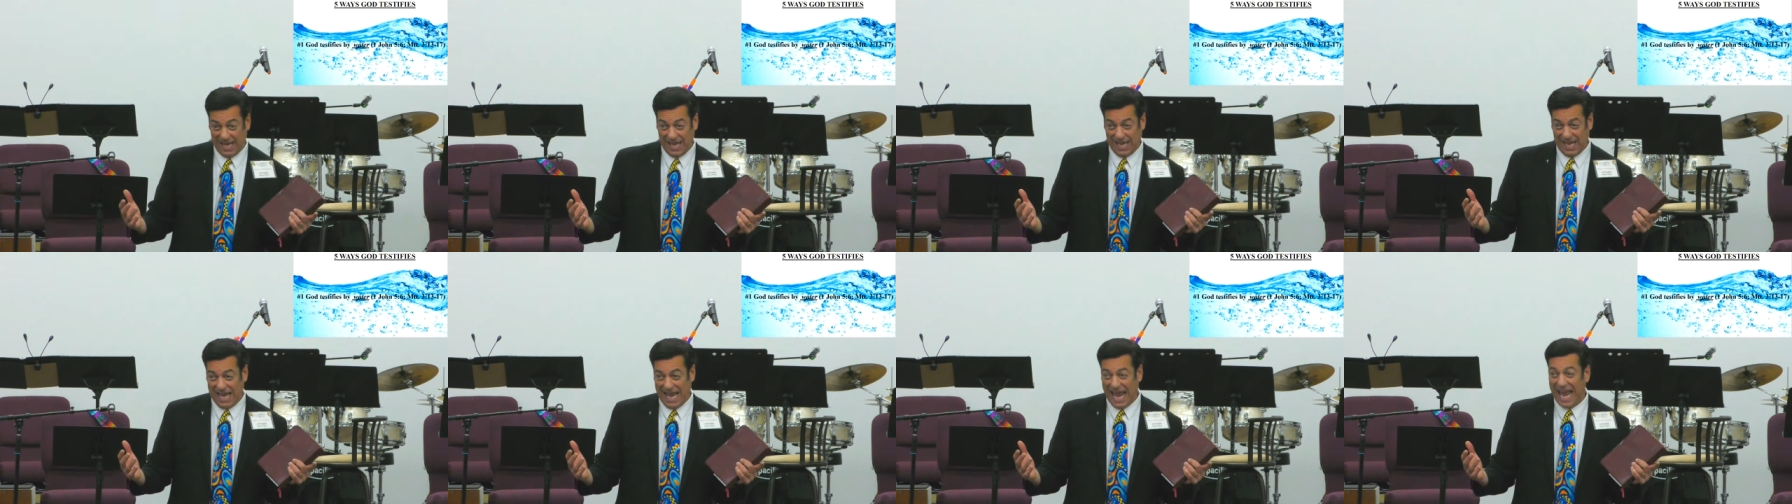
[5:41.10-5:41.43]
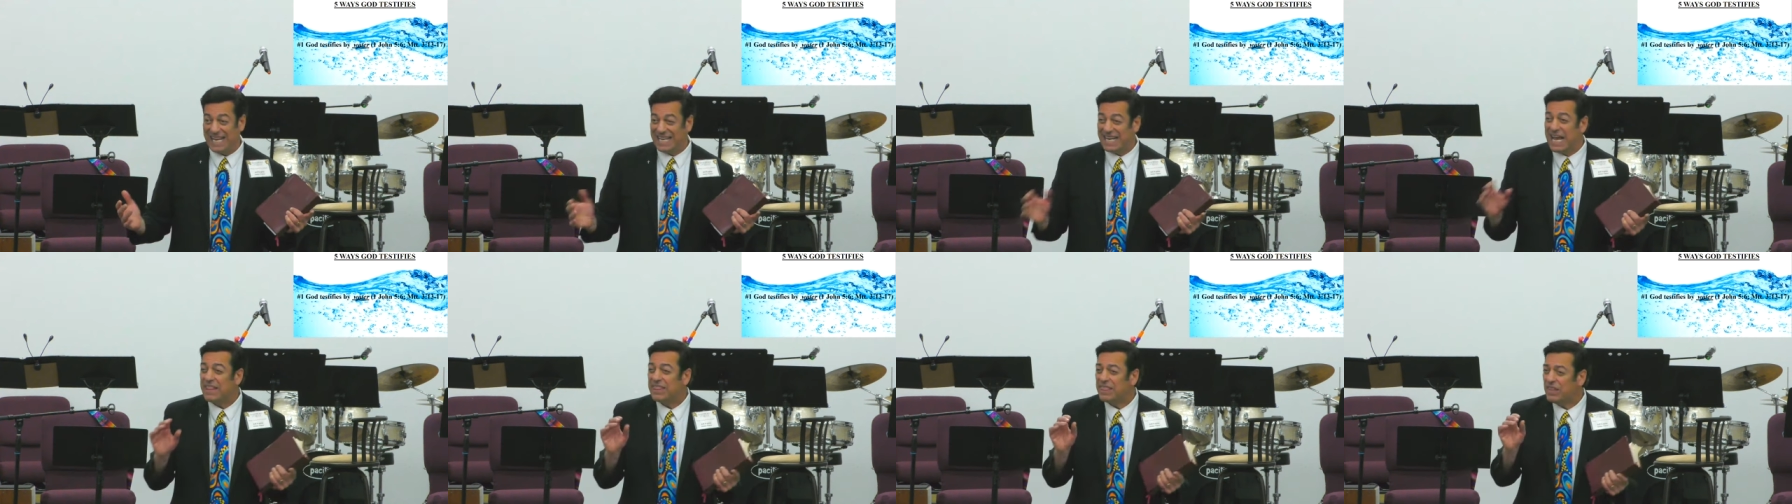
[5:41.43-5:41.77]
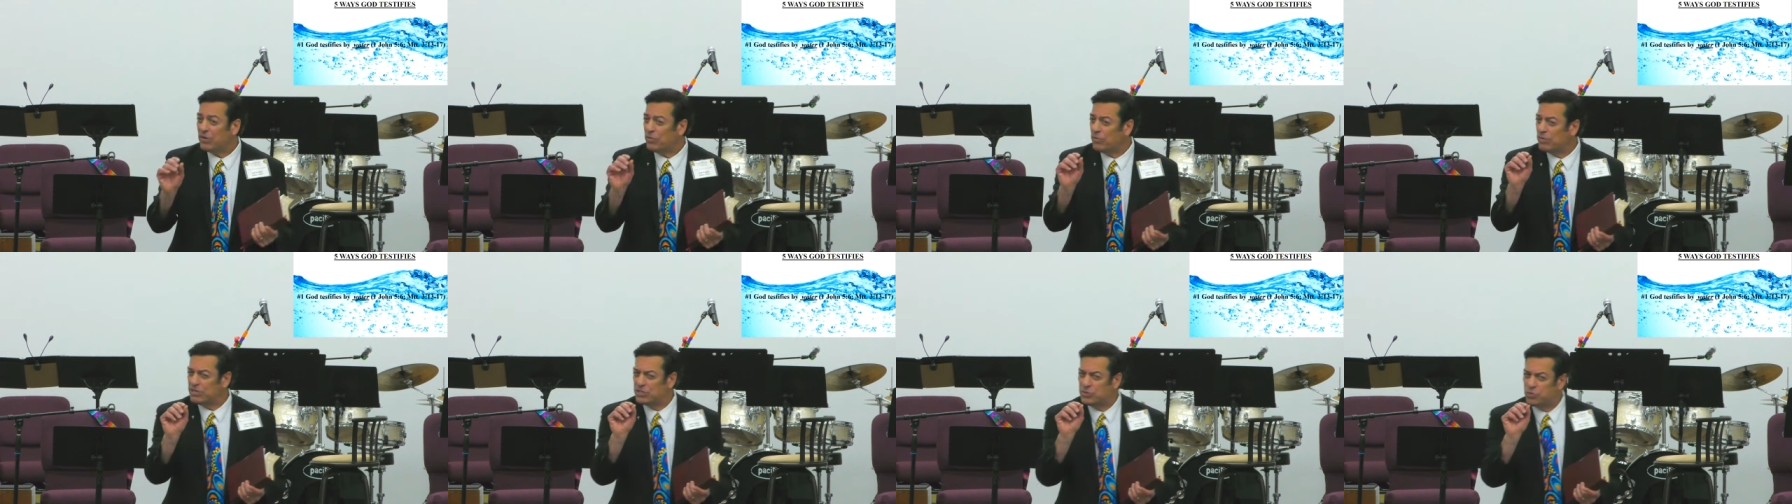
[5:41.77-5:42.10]
And yet there
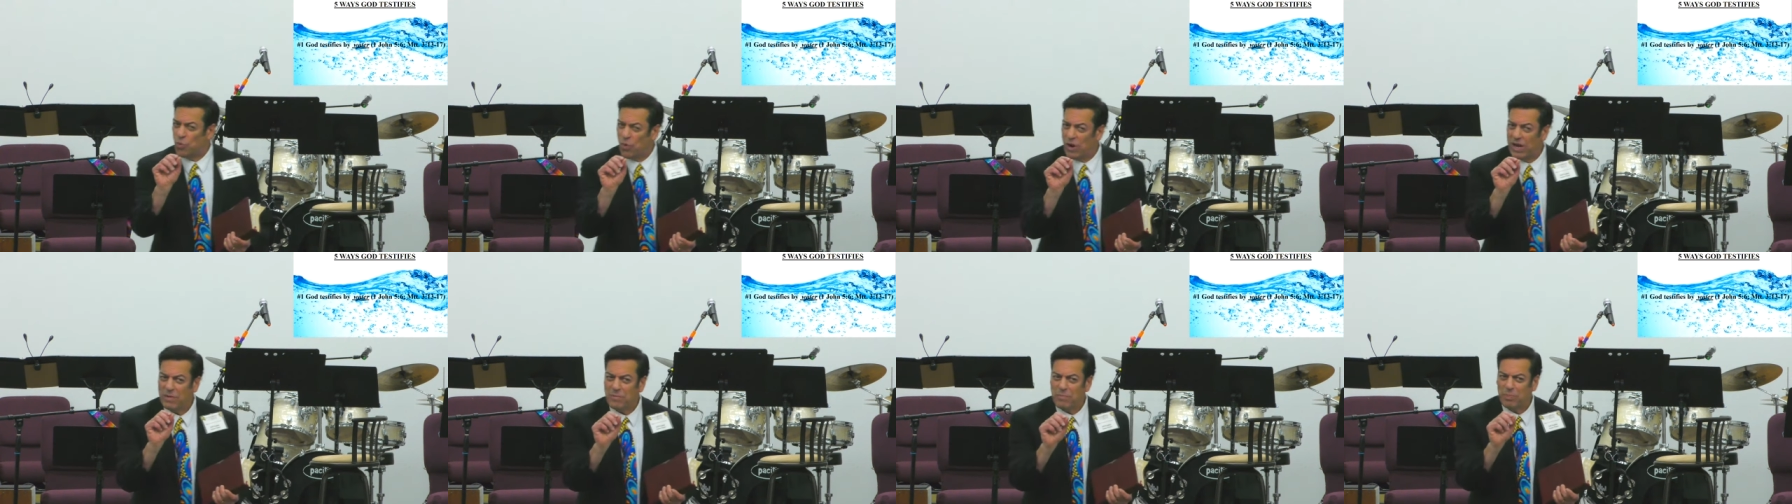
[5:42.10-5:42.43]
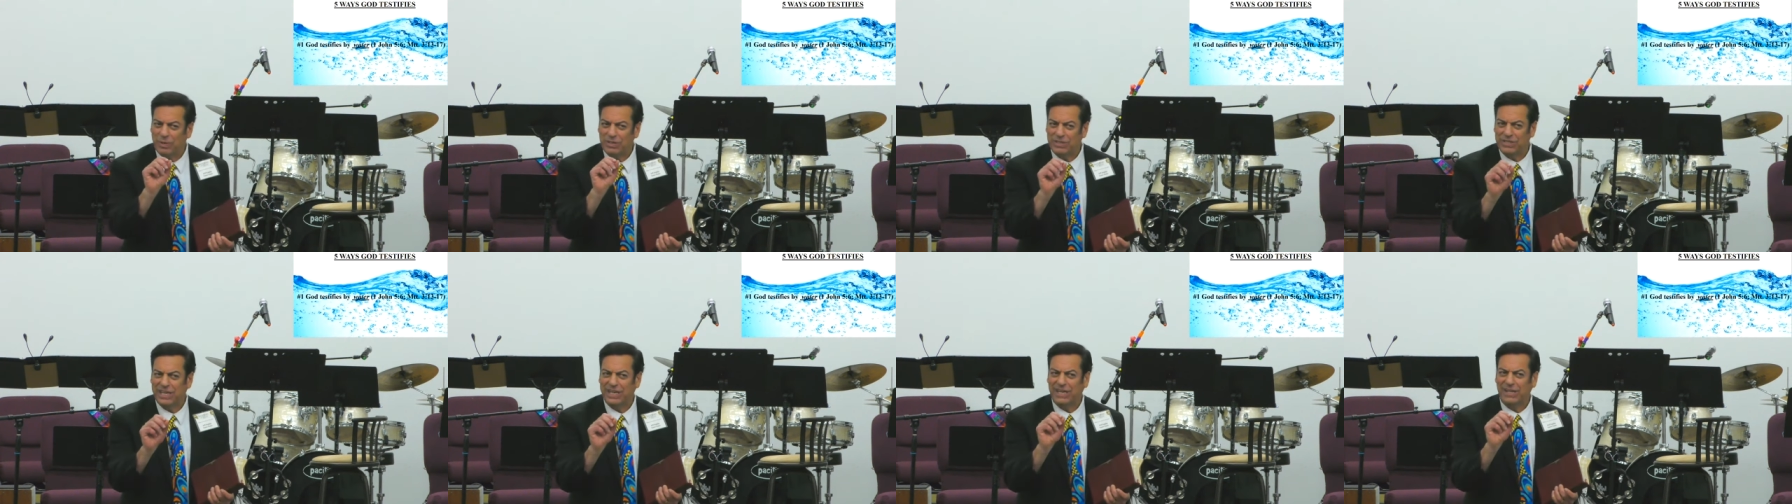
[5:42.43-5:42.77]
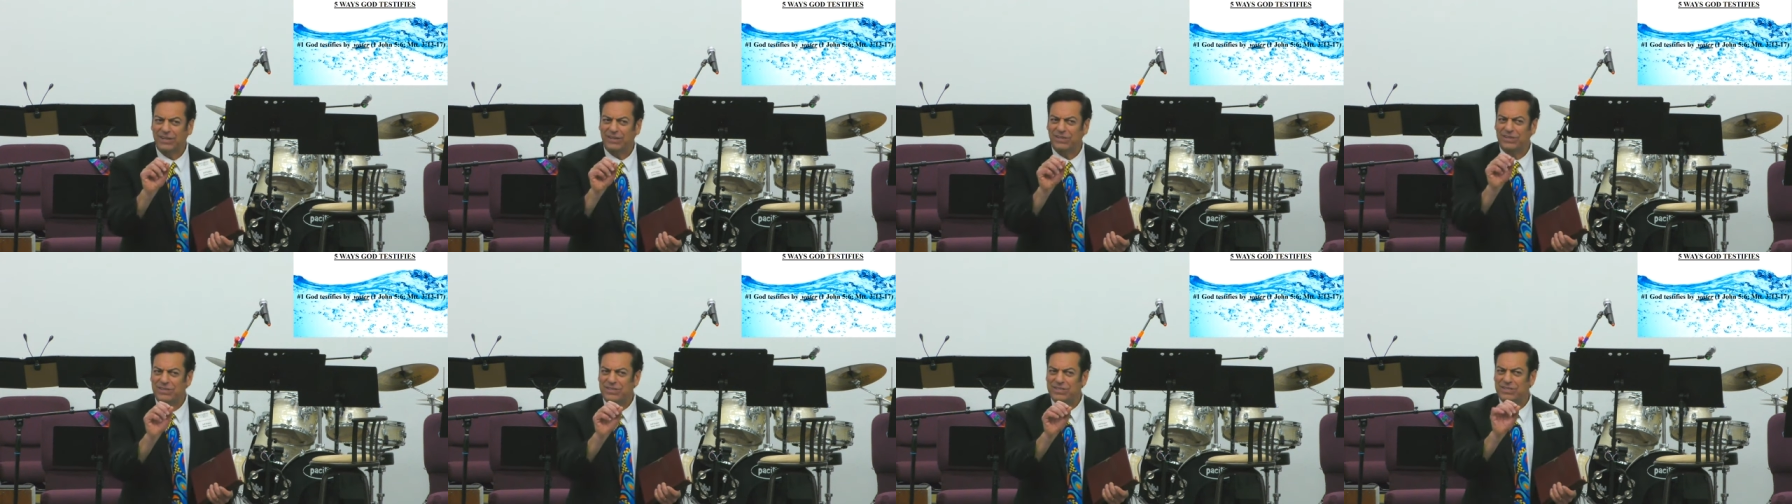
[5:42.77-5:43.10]
was one
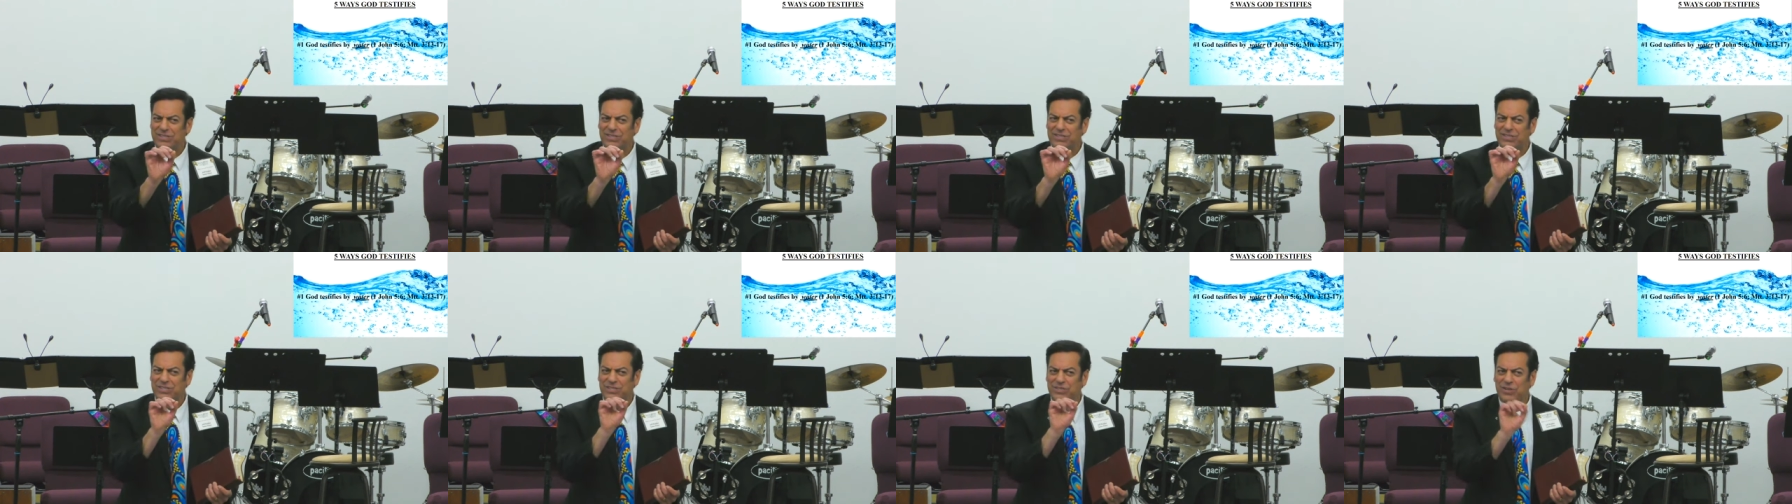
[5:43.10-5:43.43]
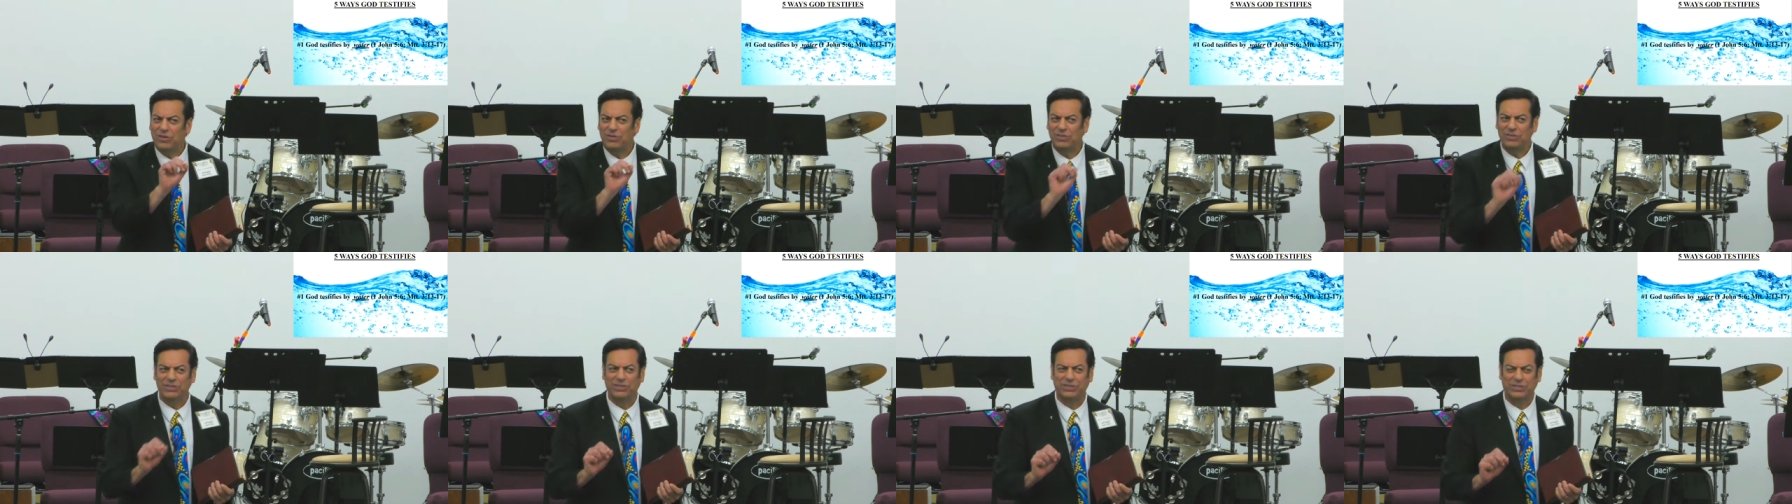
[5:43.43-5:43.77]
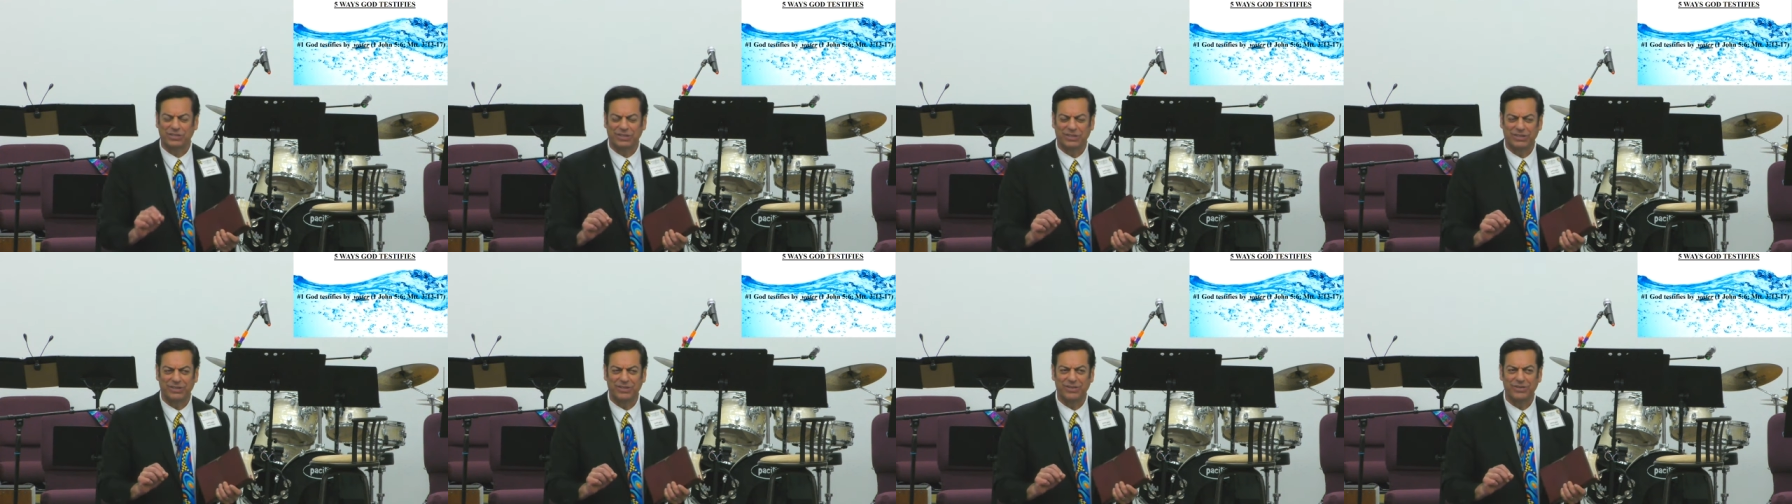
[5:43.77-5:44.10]
particular
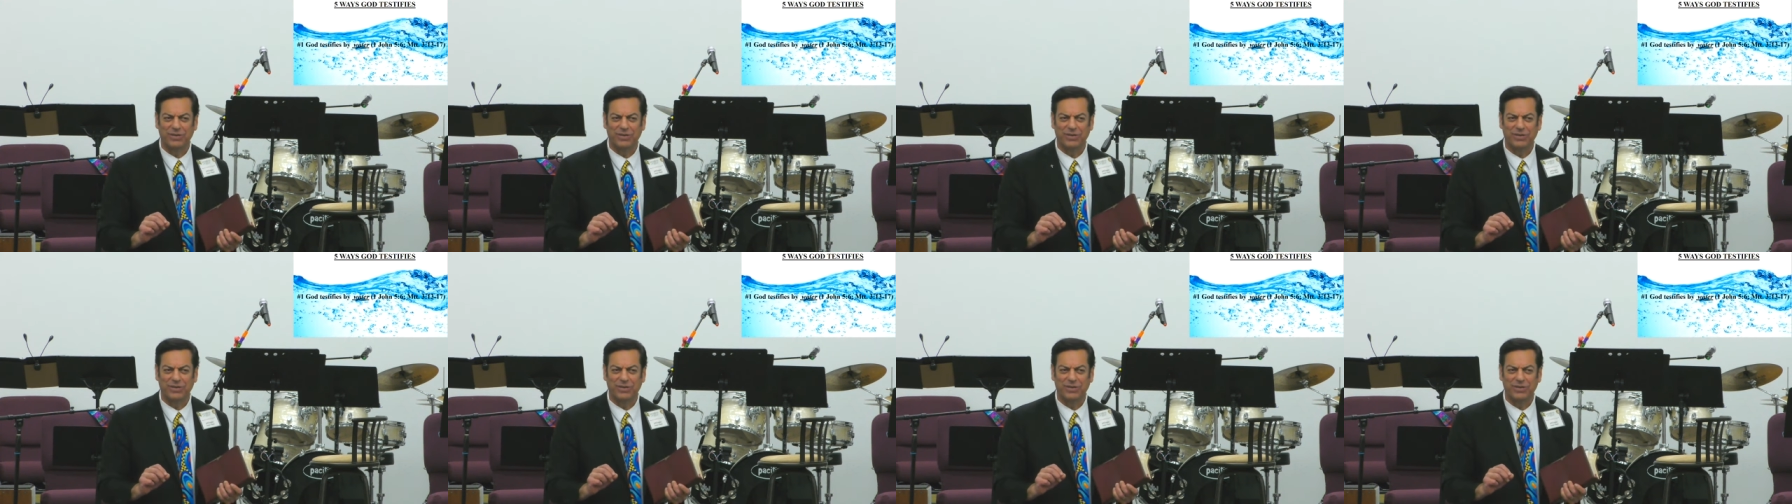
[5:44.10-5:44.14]
soldier